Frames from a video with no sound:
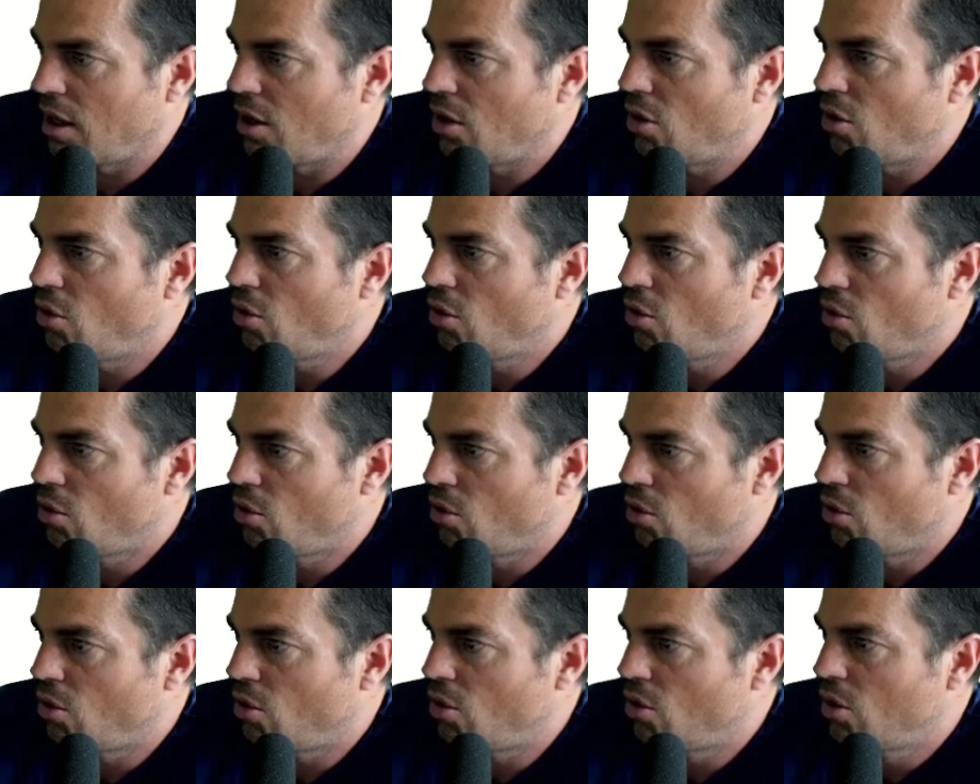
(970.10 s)

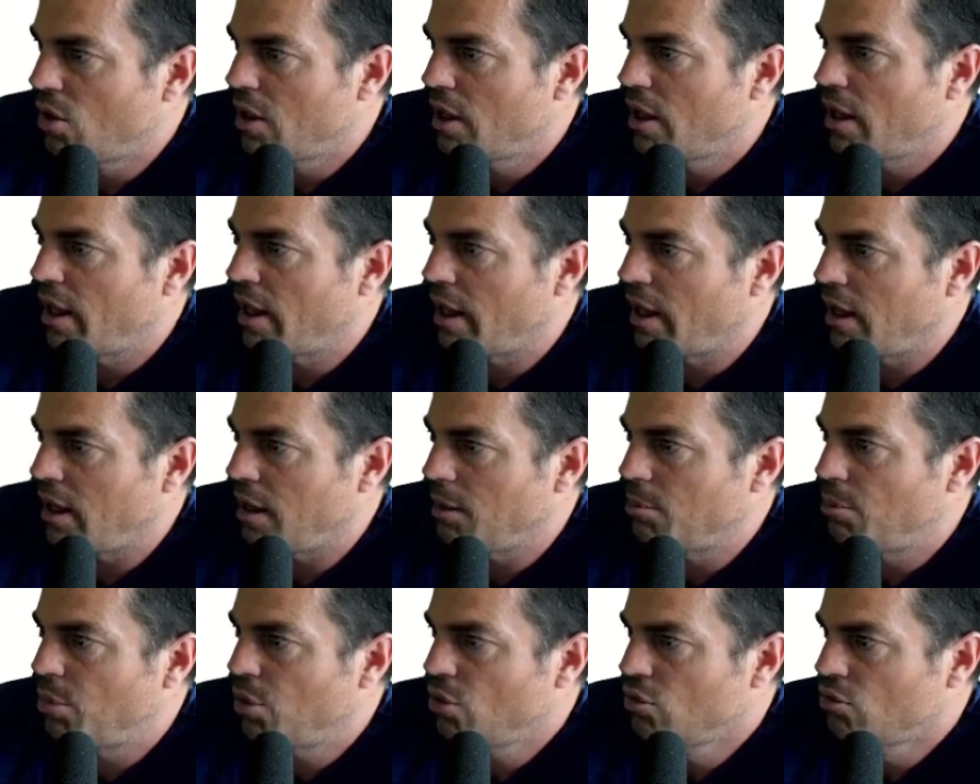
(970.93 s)
or a
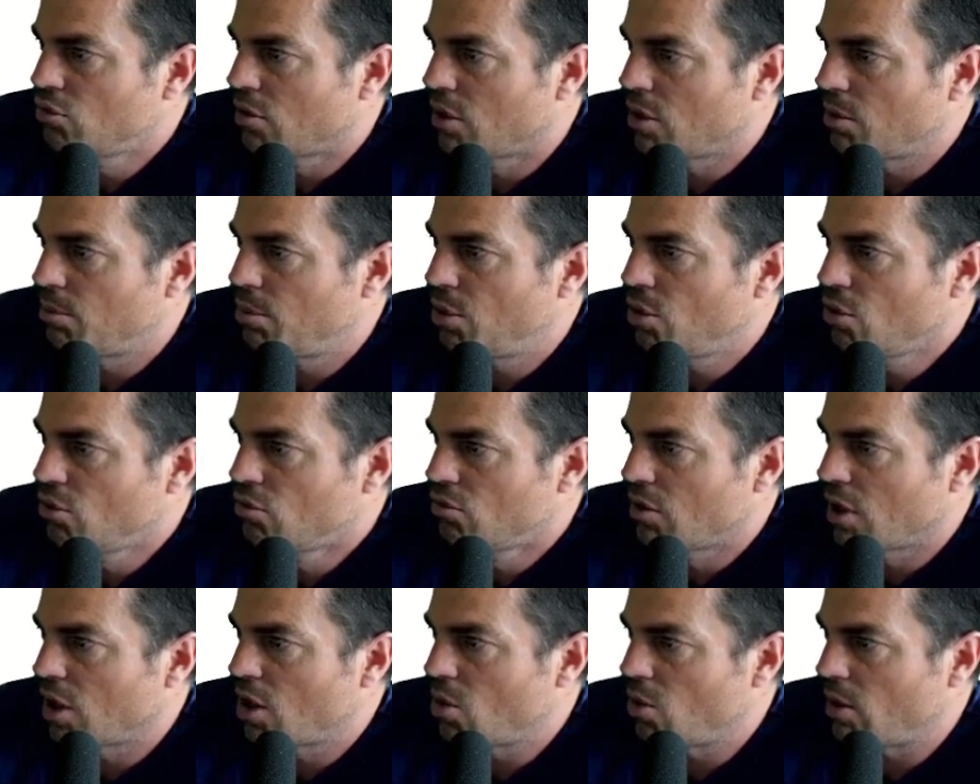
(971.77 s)
pull
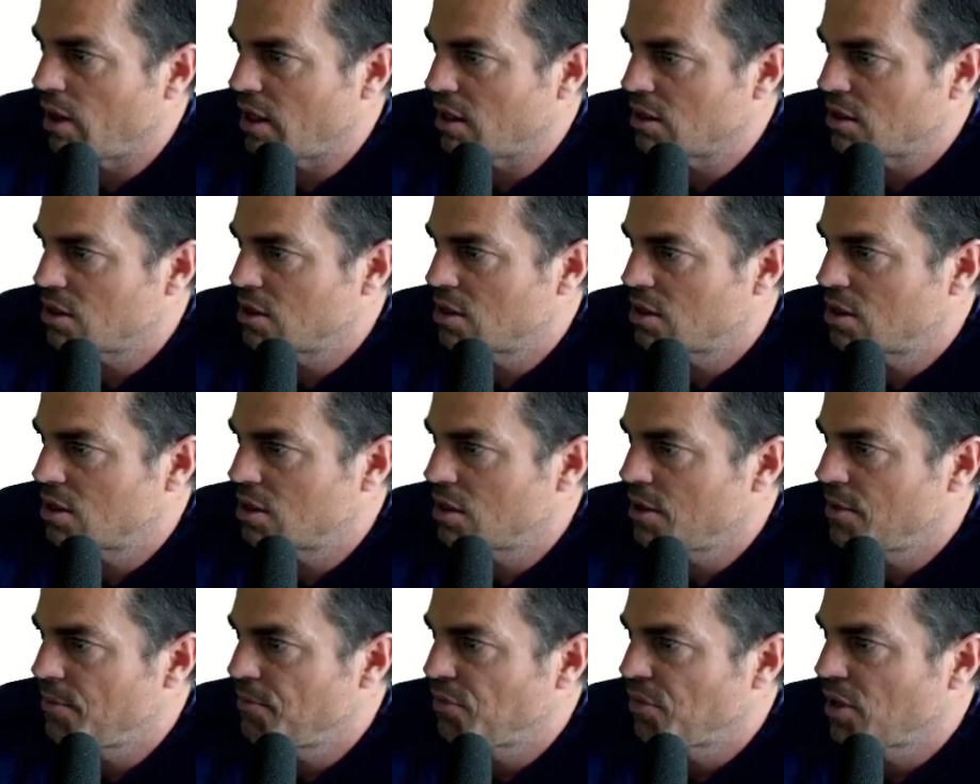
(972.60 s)
request
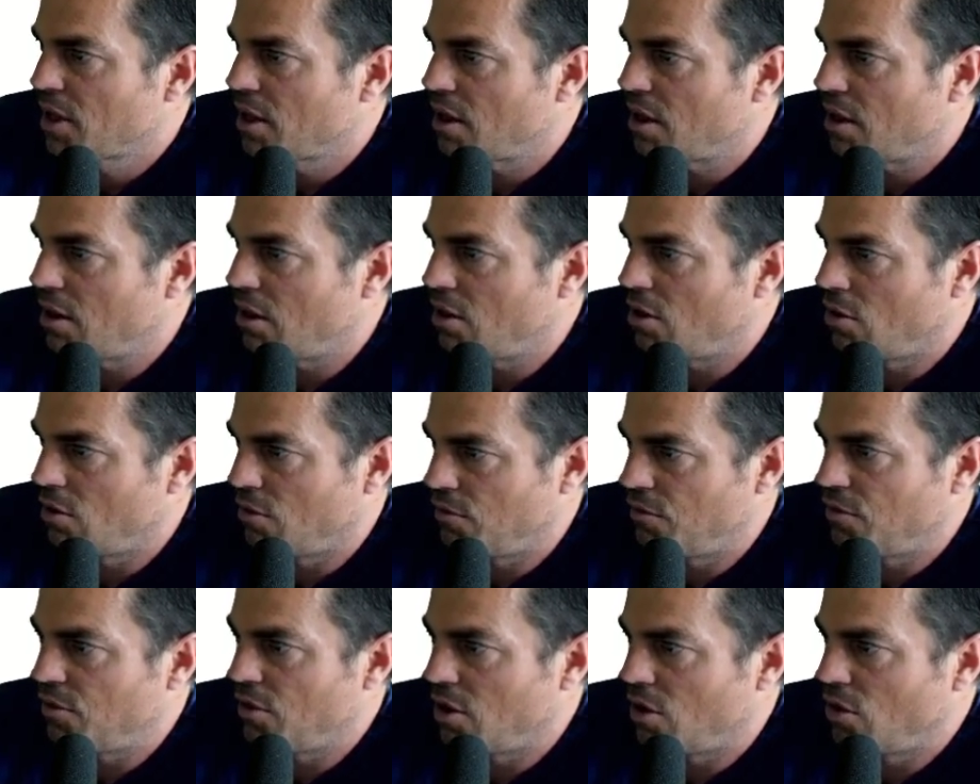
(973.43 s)

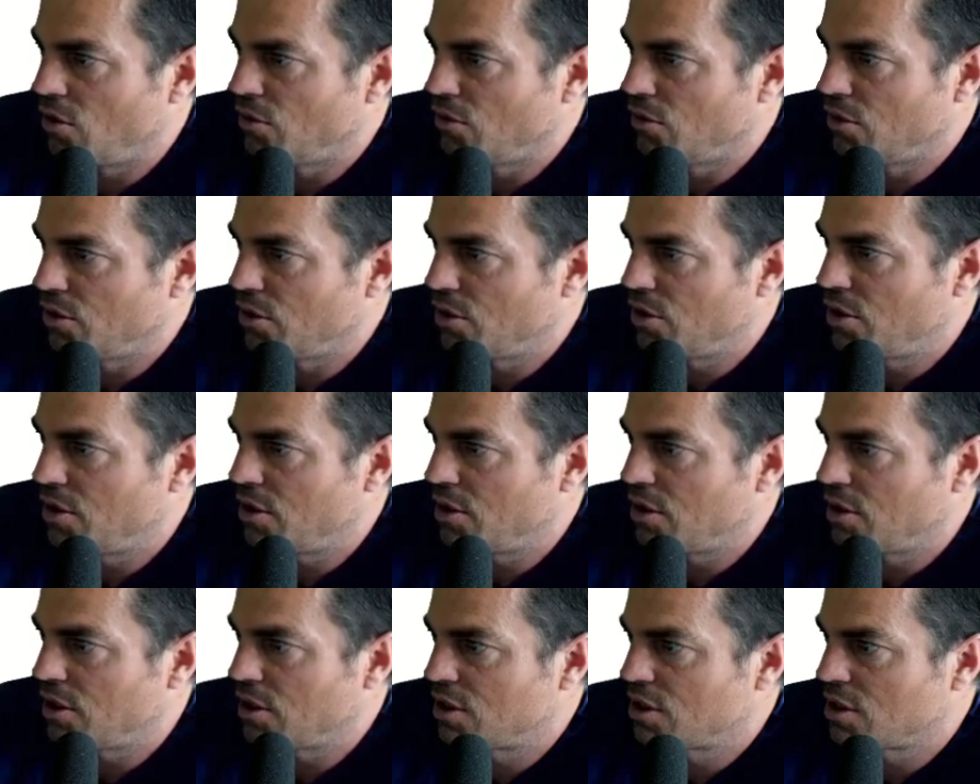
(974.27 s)
on
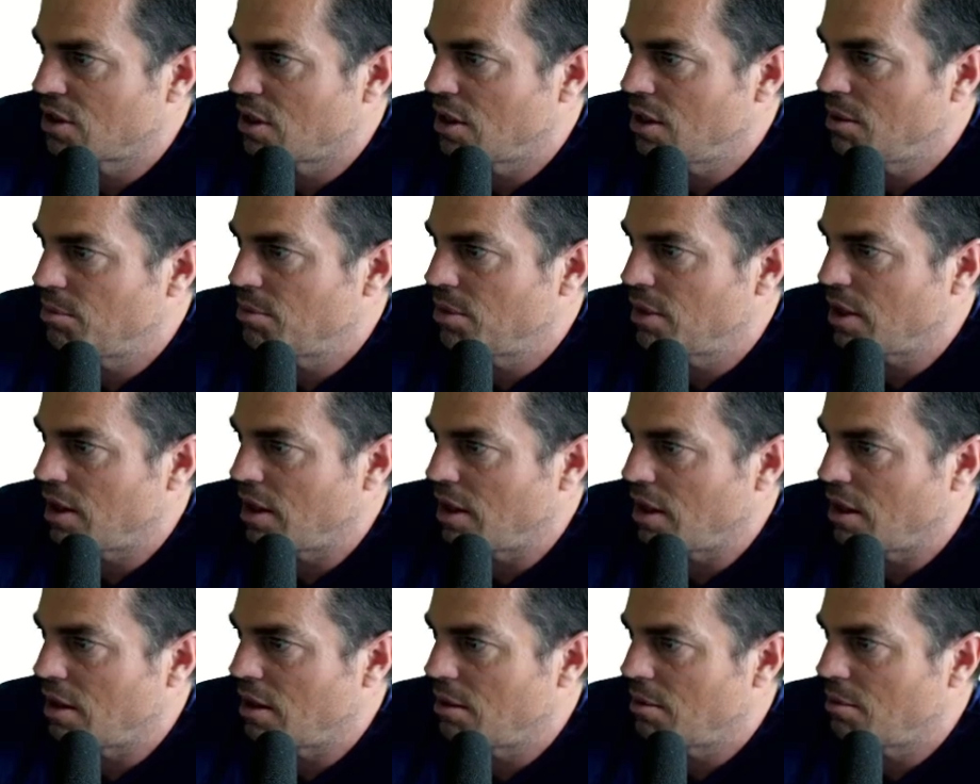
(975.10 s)
the type
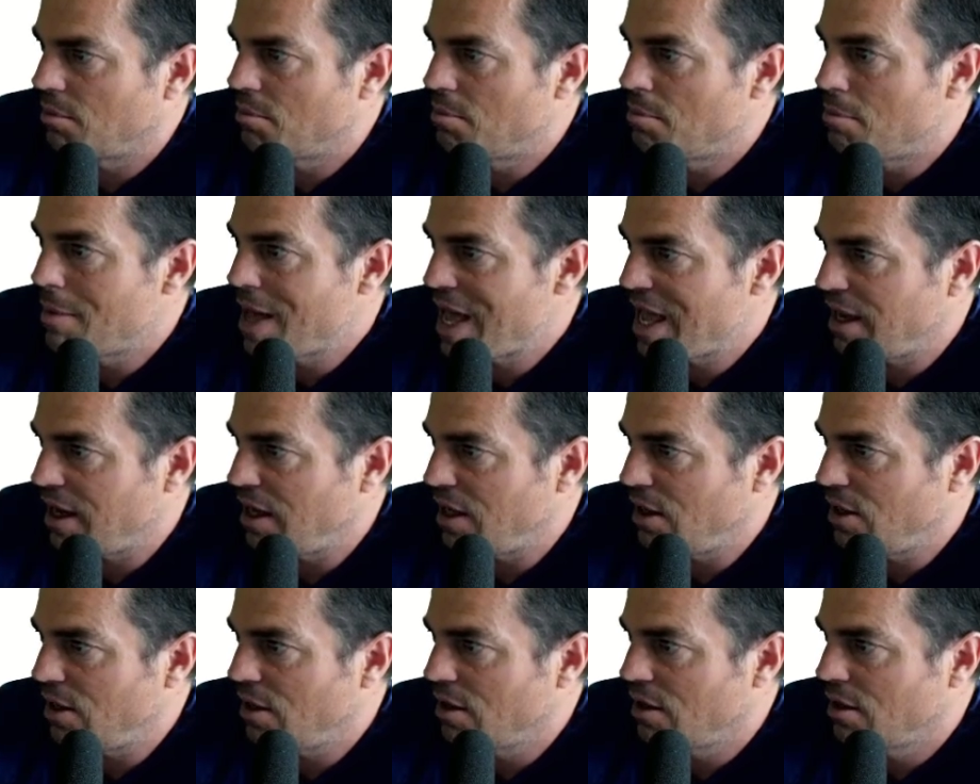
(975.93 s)

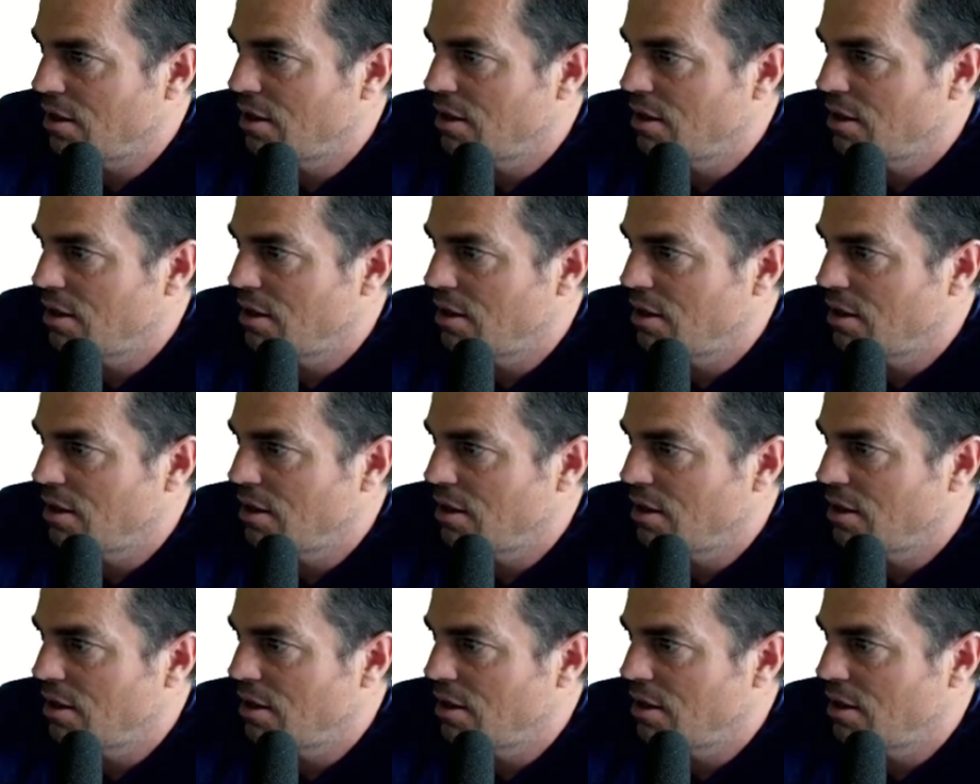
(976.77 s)
main,